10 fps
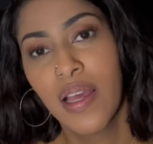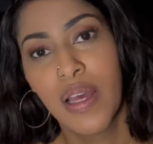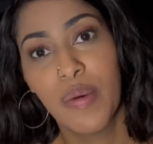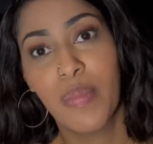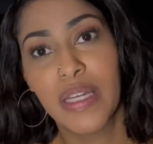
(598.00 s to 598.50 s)

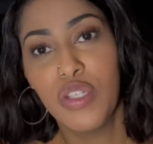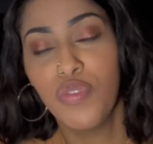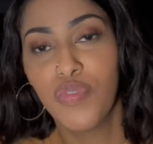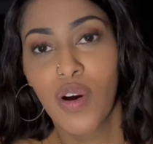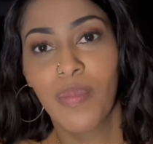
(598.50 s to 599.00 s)
my new
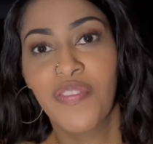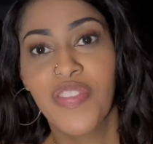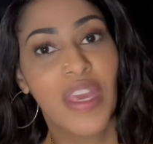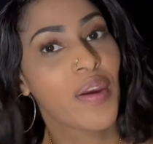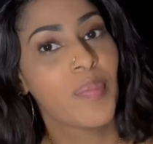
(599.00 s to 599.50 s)
form of
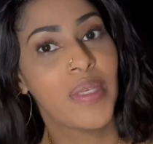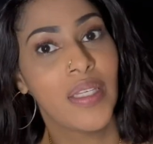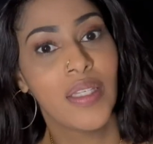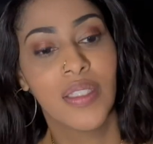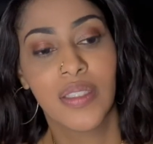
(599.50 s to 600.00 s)

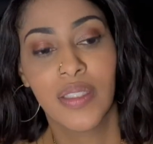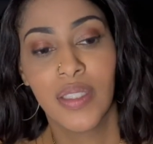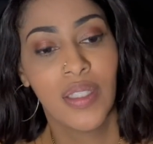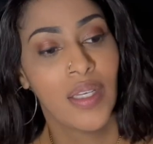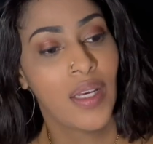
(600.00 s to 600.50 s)
therapy.
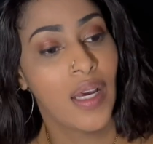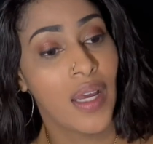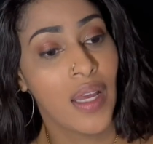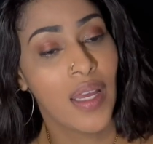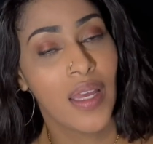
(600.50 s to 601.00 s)

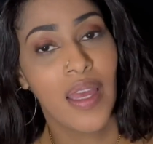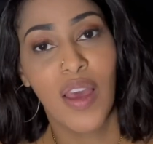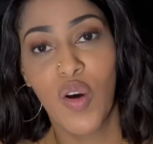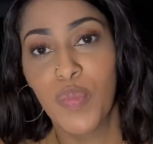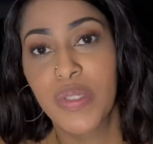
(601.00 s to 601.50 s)

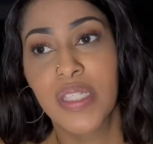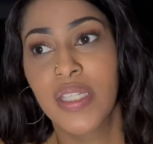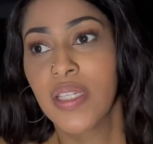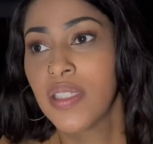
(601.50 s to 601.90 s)
Helps